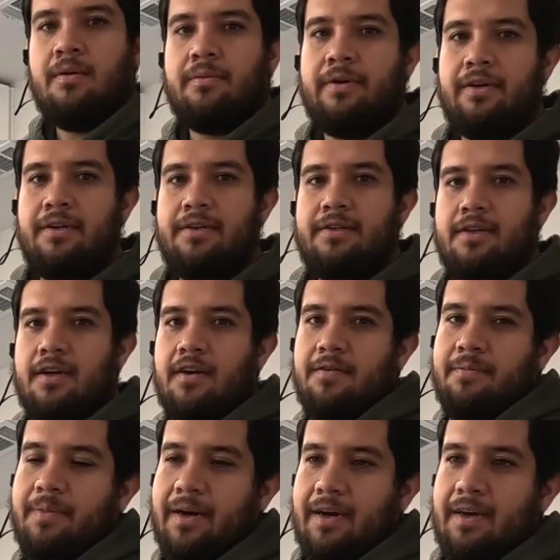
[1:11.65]
We're gonna start
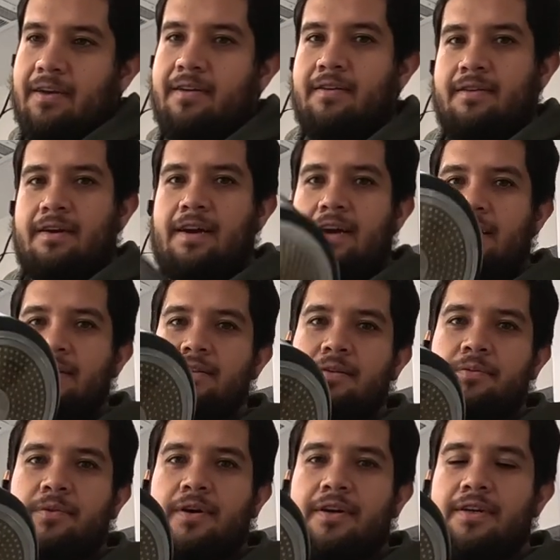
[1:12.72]
off by adding
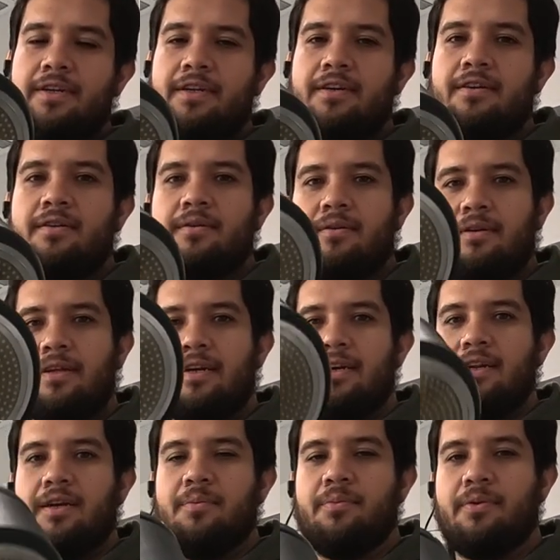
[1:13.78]
some water in here,
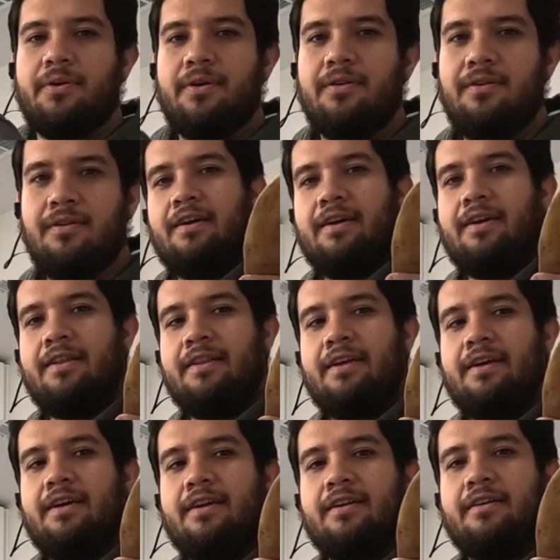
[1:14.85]
letting it boil, and
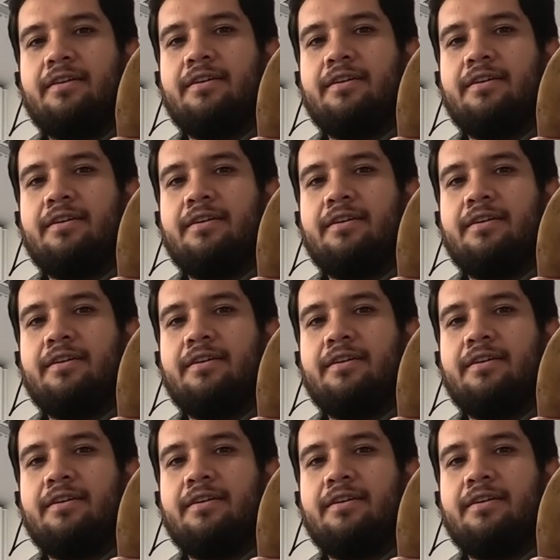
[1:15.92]
then